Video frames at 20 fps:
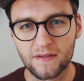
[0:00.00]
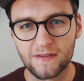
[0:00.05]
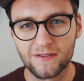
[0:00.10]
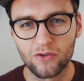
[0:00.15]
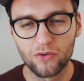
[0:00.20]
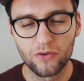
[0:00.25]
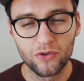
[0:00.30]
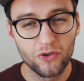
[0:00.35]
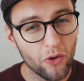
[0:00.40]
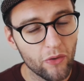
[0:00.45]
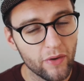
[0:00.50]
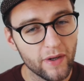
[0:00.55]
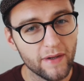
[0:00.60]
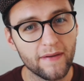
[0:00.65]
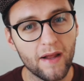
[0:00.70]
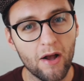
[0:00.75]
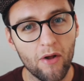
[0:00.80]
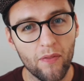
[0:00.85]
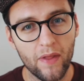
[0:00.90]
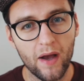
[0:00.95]
so turning
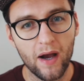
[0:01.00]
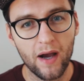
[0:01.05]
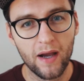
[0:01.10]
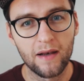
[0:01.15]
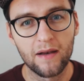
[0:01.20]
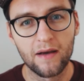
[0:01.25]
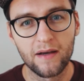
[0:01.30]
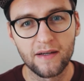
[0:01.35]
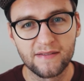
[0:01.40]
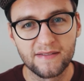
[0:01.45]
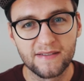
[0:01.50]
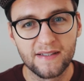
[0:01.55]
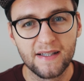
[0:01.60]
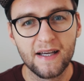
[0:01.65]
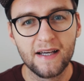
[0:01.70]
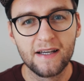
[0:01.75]
down the highlights